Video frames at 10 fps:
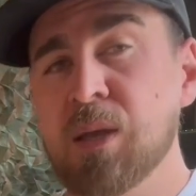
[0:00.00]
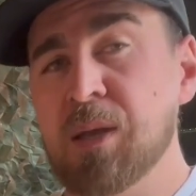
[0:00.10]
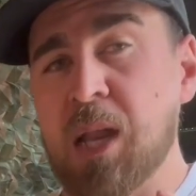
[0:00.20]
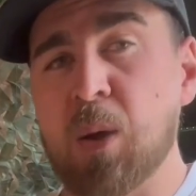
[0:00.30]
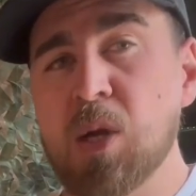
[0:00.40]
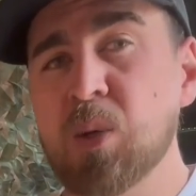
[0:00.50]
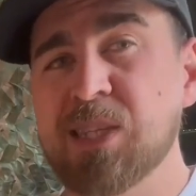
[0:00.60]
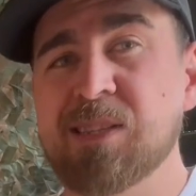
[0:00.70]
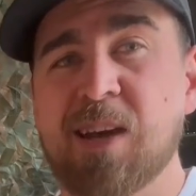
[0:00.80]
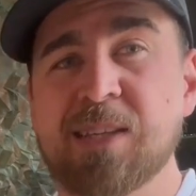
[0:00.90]
Now I know it's
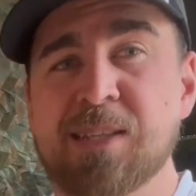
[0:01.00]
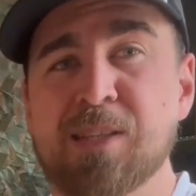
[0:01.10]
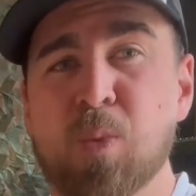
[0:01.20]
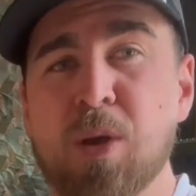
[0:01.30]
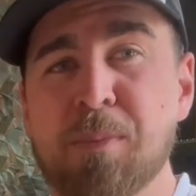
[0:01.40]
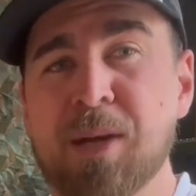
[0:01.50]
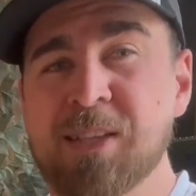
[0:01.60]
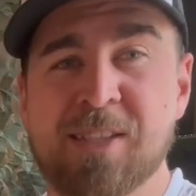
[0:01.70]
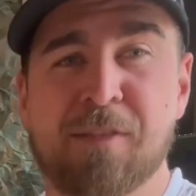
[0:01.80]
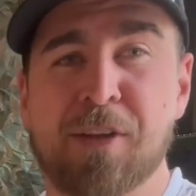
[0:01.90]
enticing to want to buy
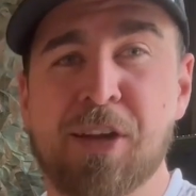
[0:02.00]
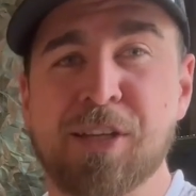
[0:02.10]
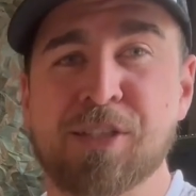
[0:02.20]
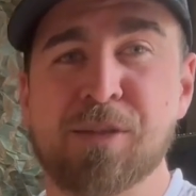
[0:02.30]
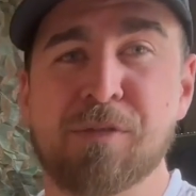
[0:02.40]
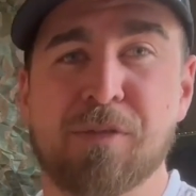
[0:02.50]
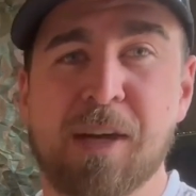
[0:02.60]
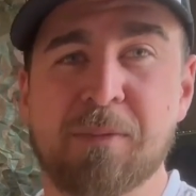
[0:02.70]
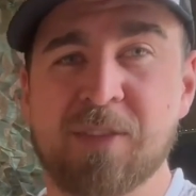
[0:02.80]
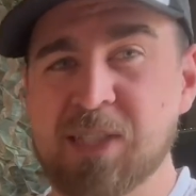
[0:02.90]
yourself a nice new
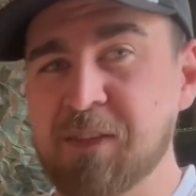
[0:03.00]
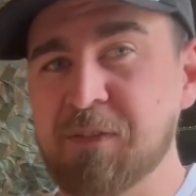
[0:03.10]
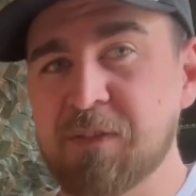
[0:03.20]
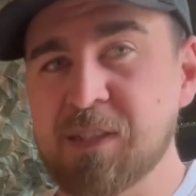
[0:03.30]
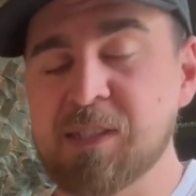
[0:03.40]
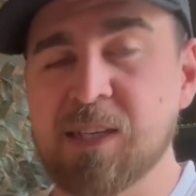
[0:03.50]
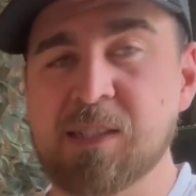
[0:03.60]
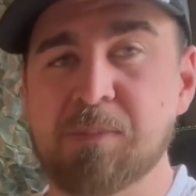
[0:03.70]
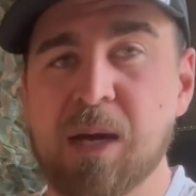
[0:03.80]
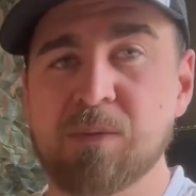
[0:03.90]
frame for say 50,
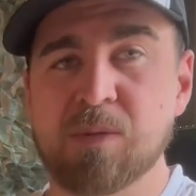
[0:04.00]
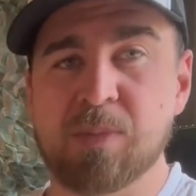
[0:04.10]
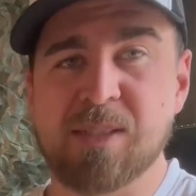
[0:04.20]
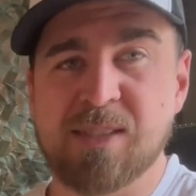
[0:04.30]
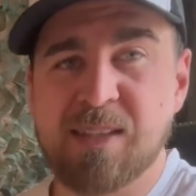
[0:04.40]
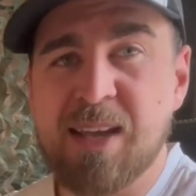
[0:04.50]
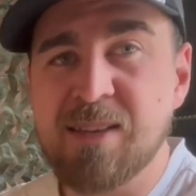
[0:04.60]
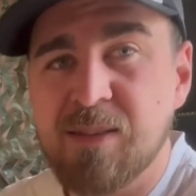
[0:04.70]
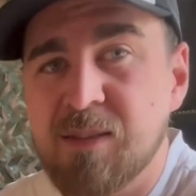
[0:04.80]
60 pounds, but instead